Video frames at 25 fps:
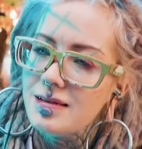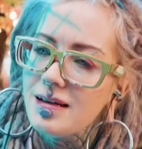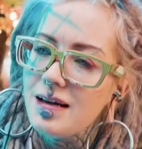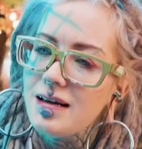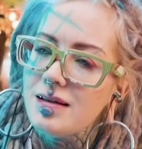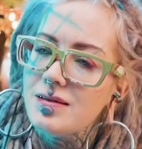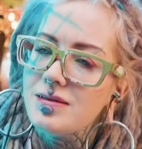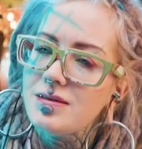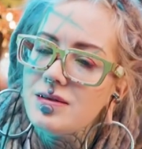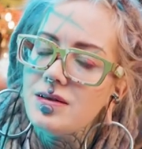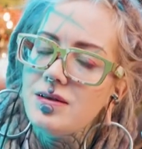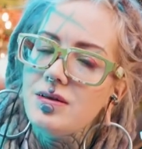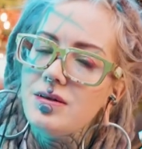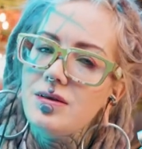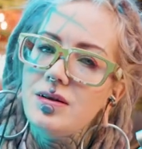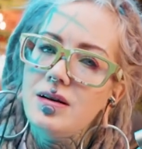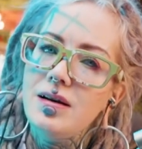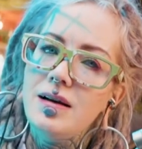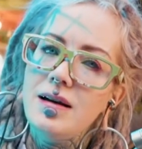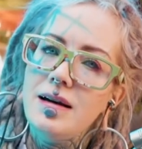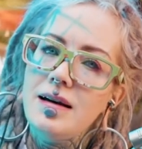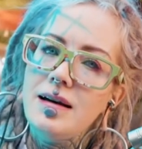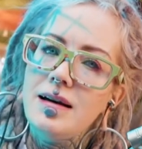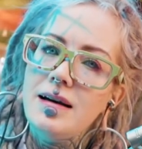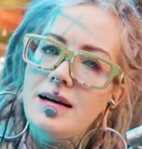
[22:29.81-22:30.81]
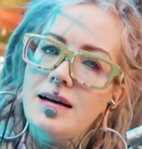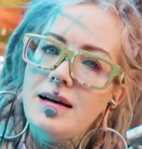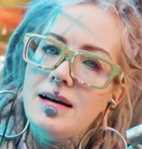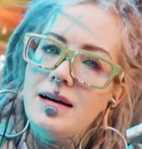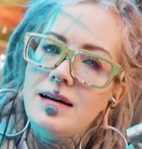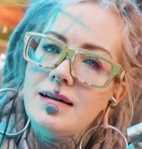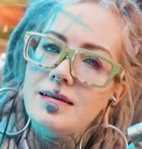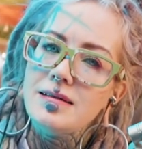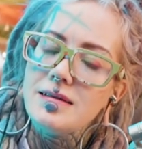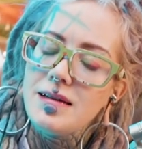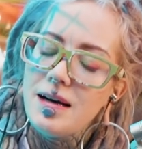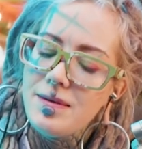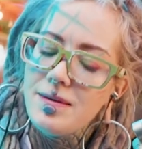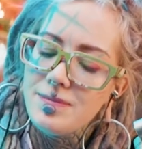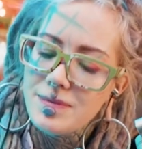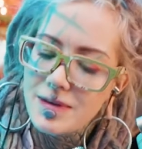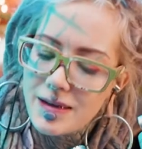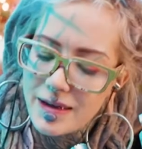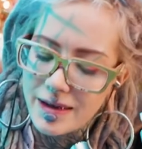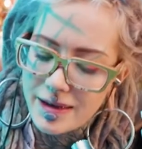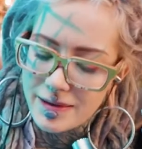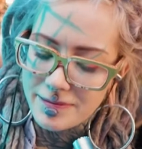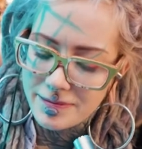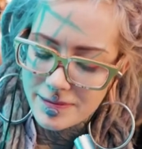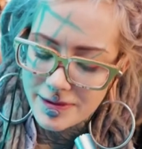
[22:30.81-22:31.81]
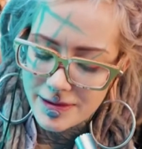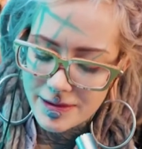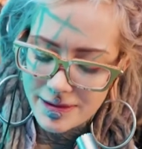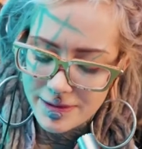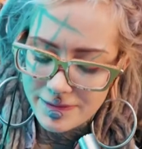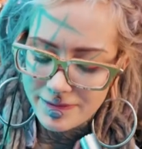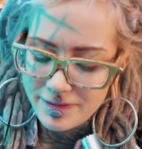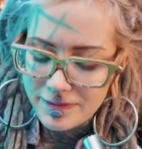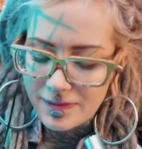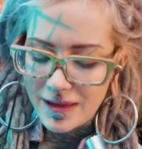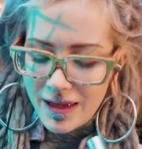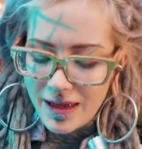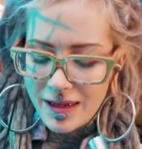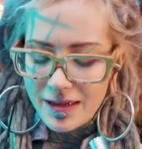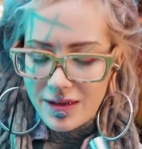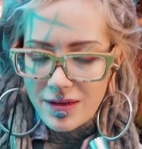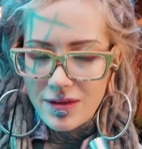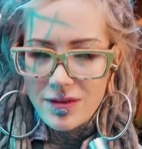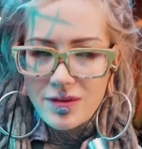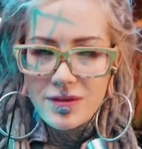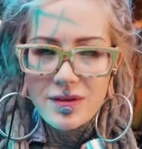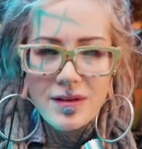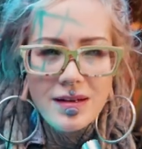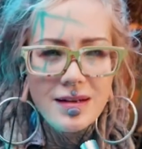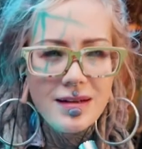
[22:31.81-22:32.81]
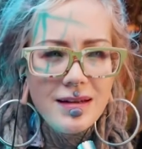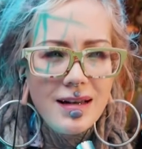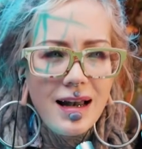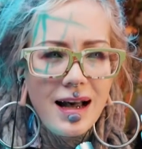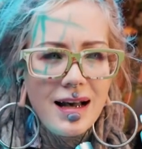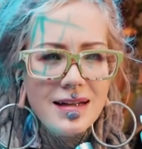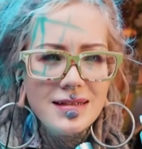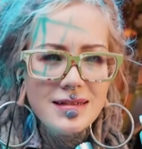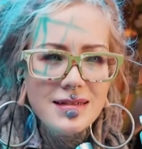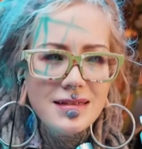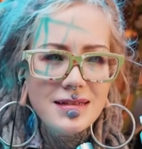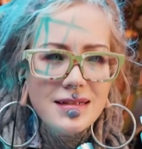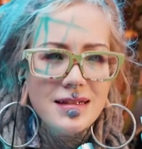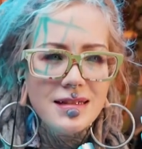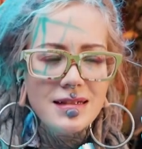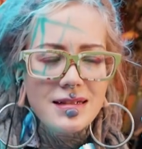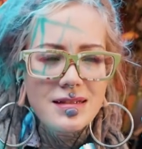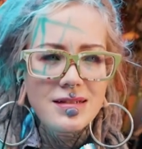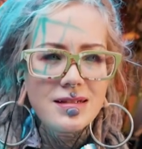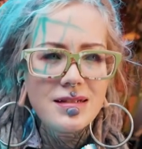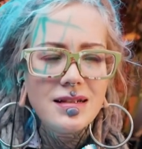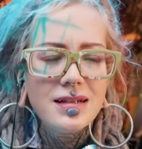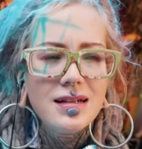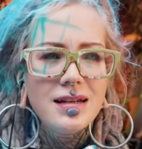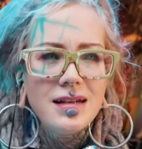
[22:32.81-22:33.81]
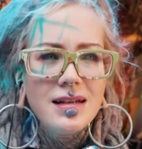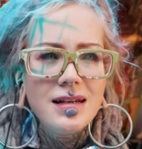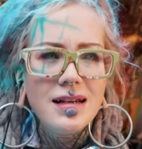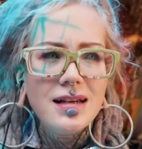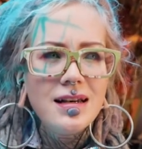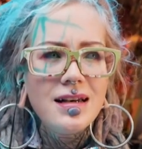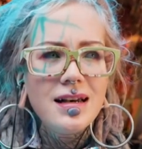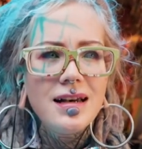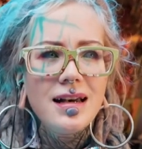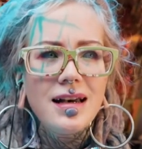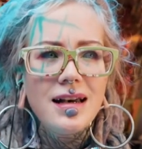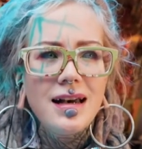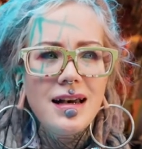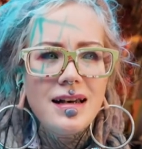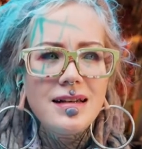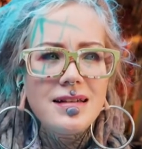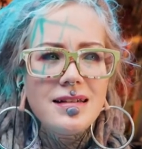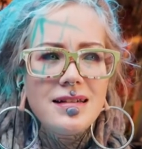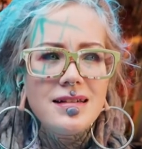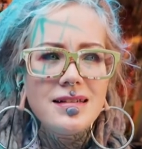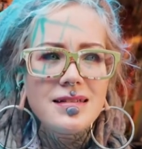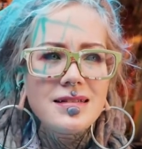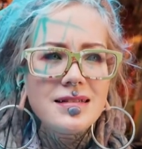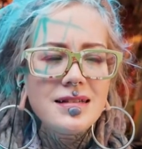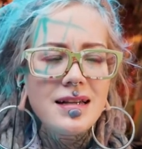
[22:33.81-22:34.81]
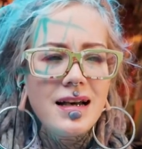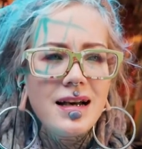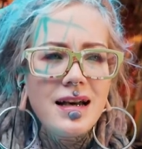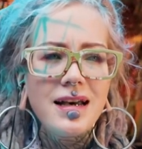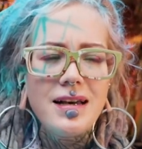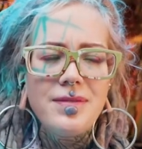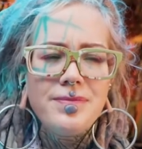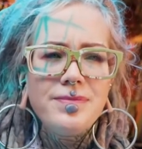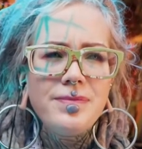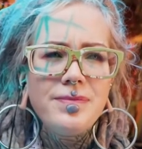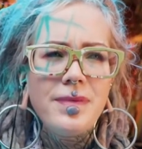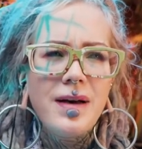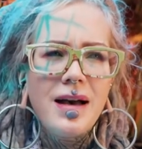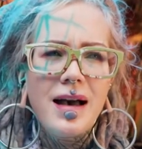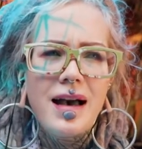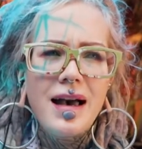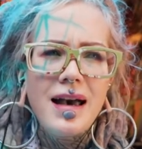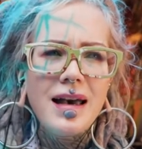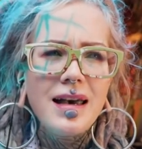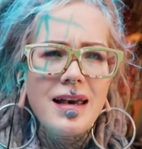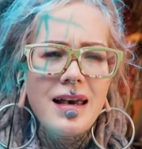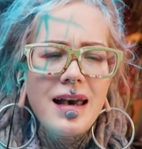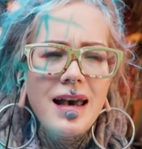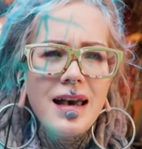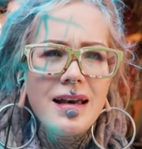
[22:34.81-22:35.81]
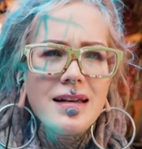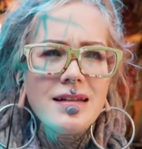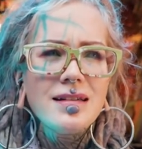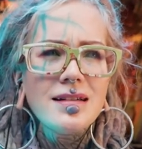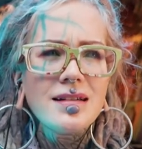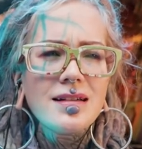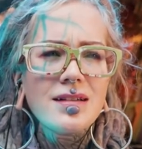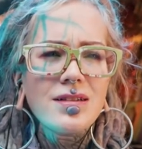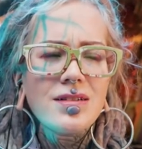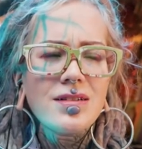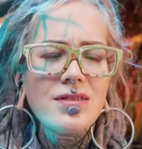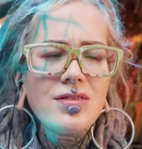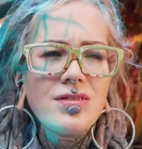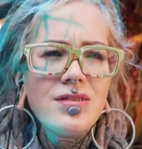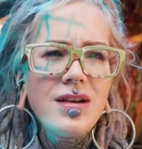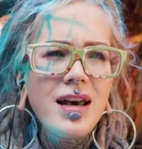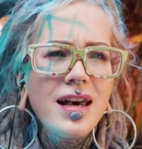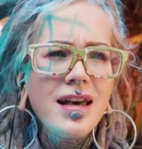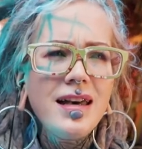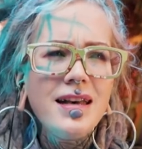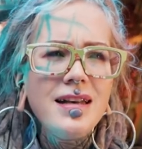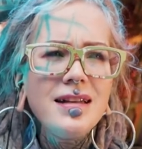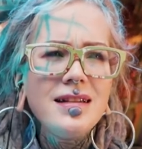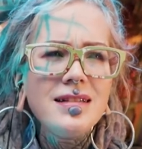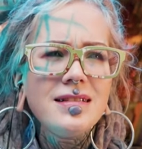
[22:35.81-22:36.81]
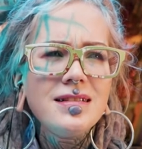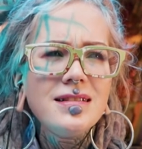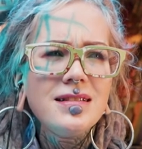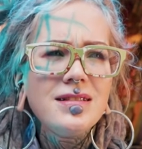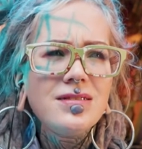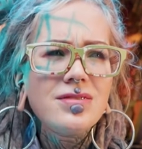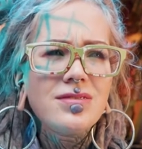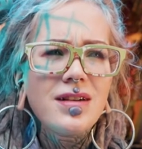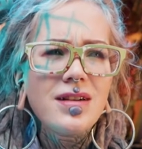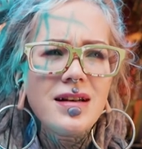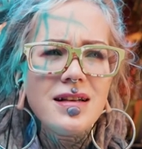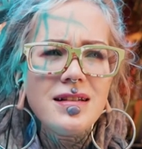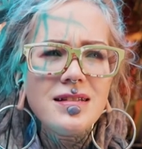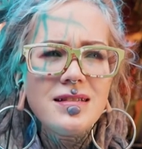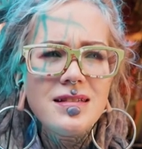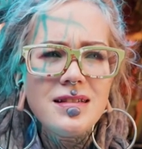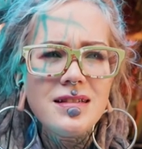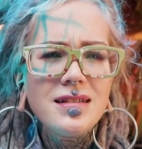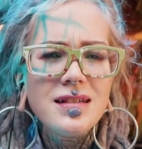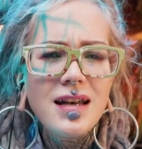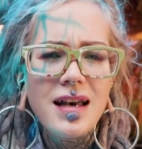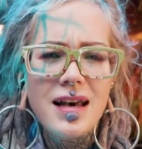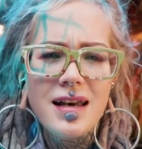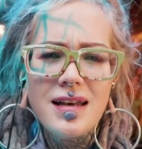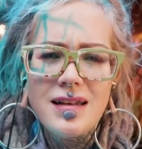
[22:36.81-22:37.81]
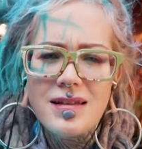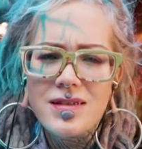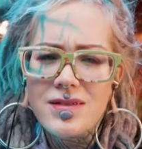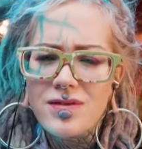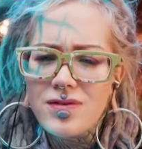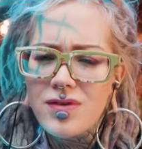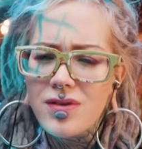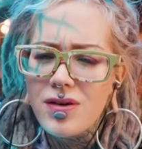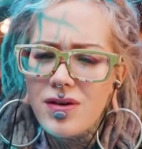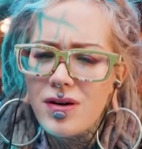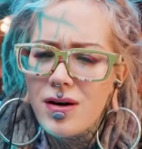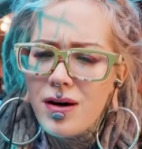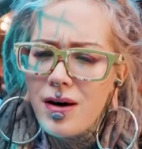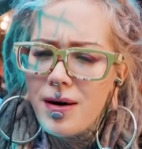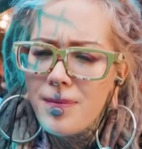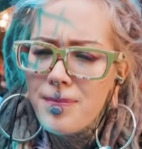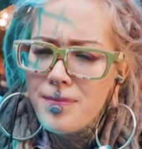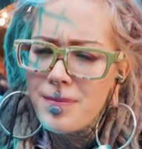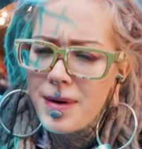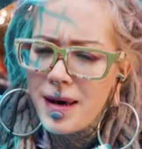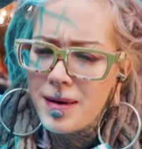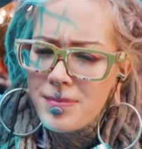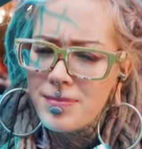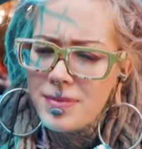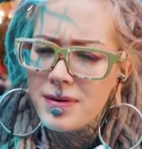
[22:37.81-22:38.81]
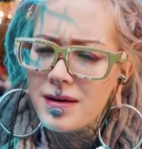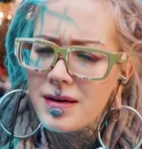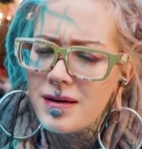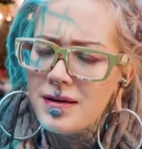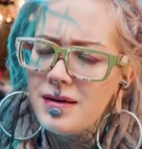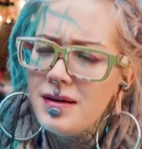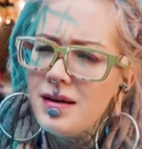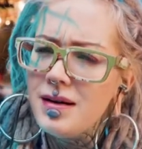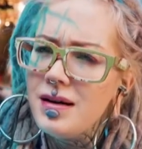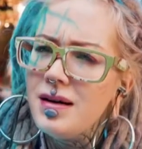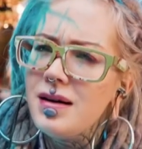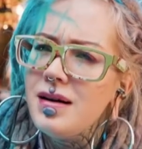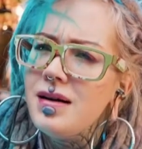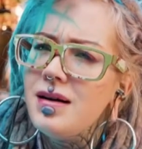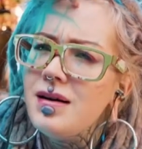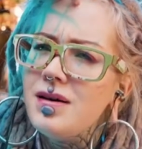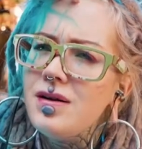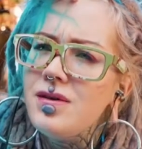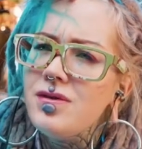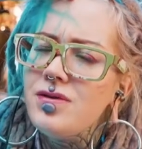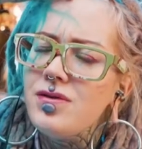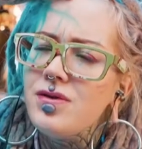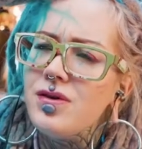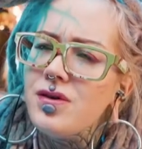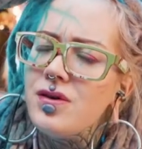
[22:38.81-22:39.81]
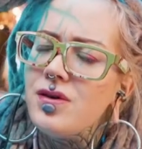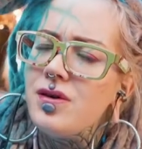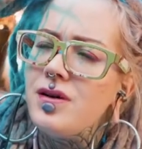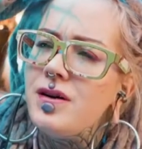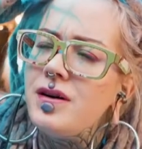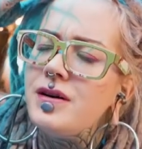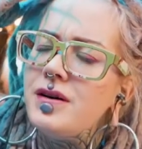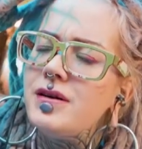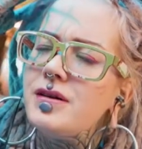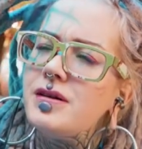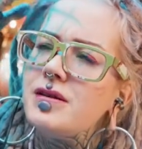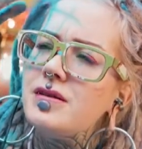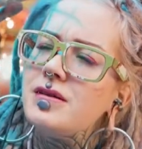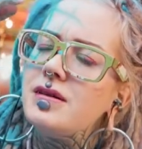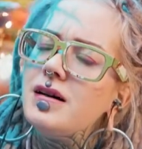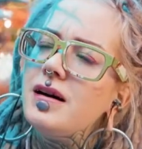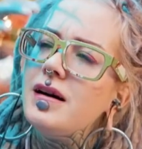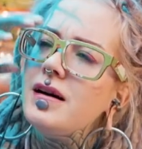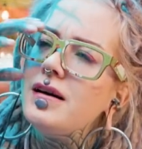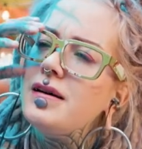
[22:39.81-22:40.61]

And so sometimes, I know last year at this time, I had a crazy, crazy taste for pepper, for